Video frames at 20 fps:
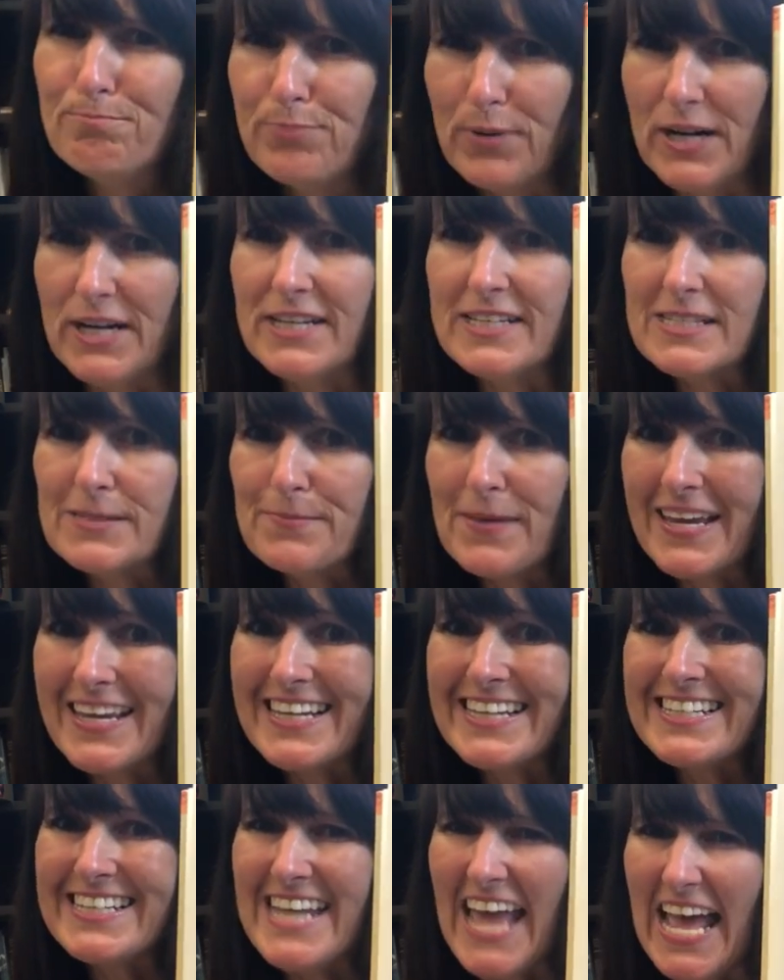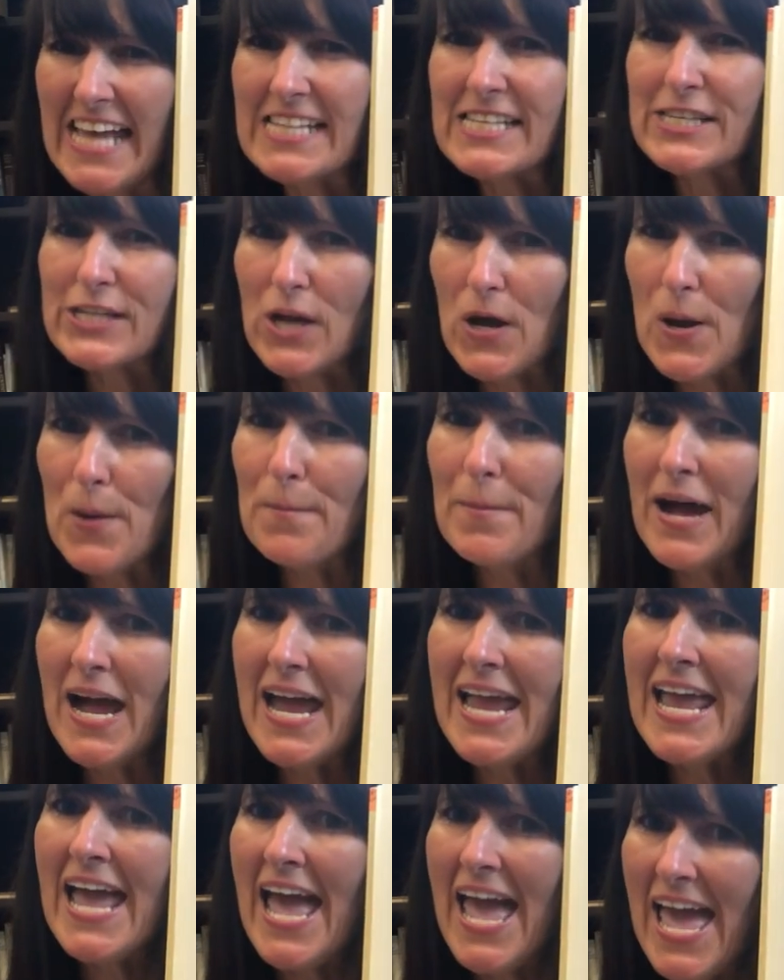birds make a nest on
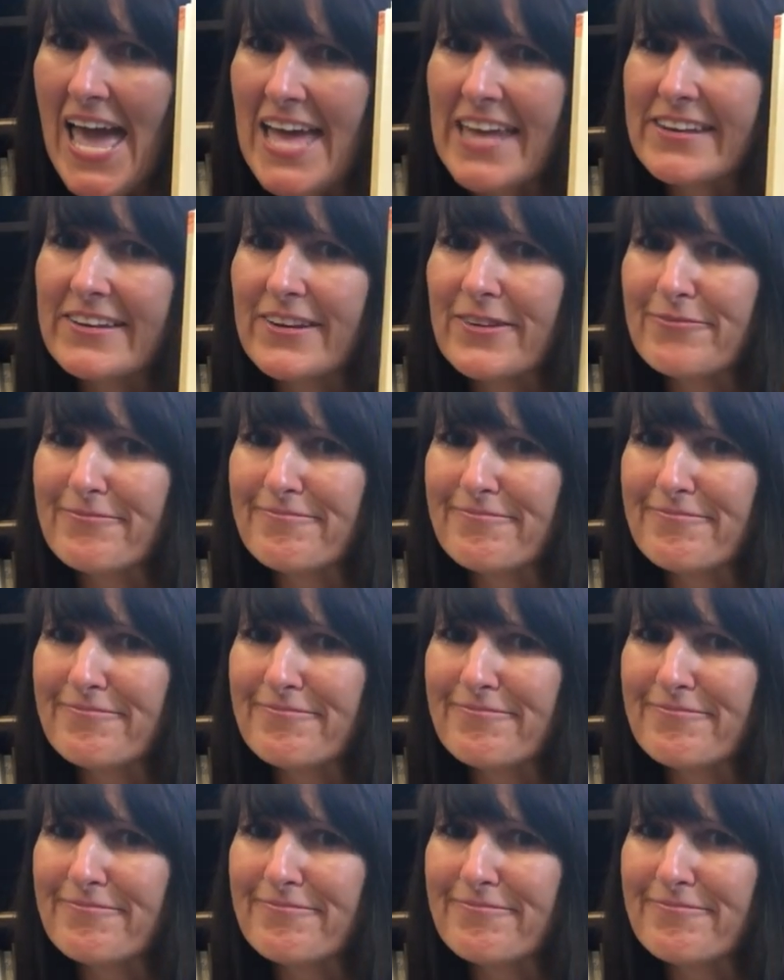my head?